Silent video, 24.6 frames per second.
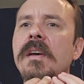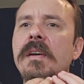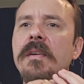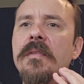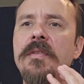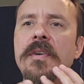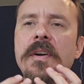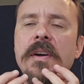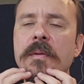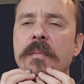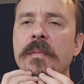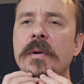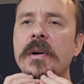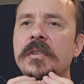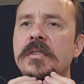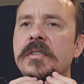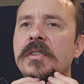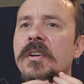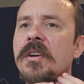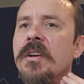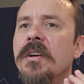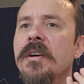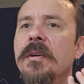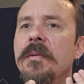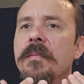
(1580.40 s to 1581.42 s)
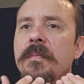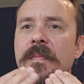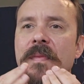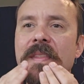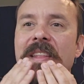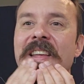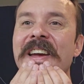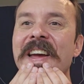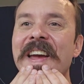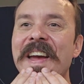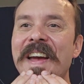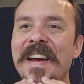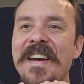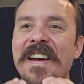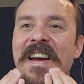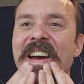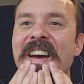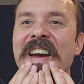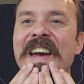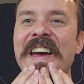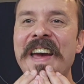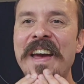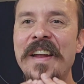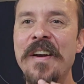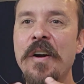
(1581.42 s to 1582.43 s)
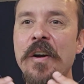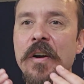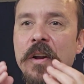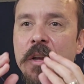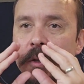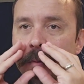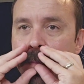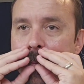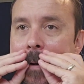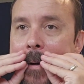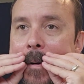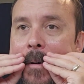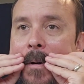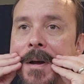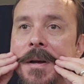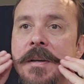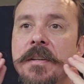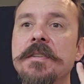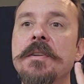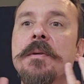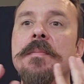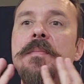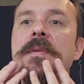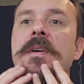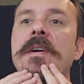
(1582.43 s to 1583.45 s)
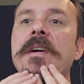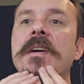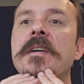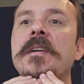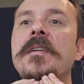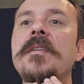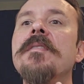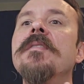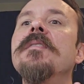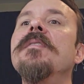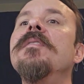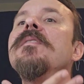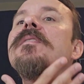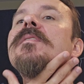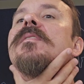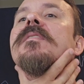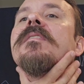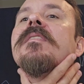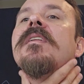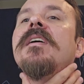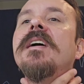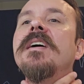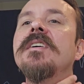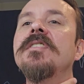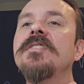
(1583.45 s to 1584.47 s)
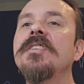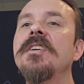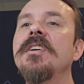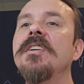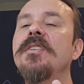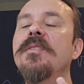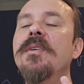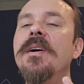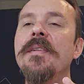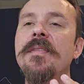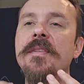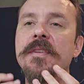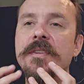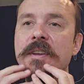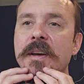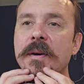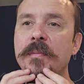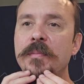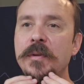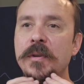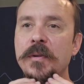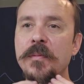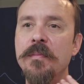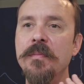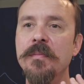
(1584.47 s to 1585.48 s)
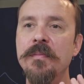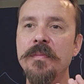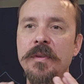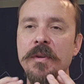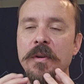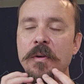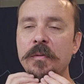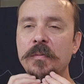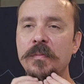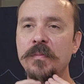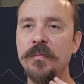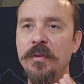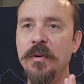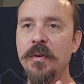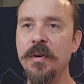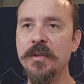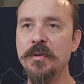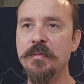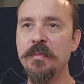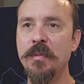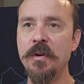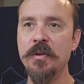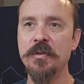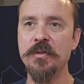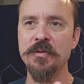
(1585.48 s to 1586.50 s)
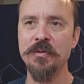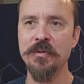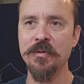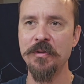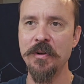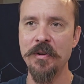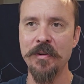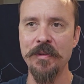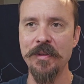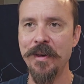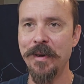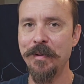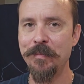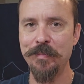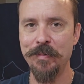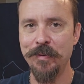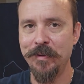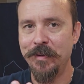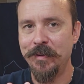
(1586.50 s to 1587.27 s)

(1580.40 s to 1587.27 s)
very much uh, anarchist paradise up there. Like I said, you had the deputy, you know, U.S. Marshal and all that.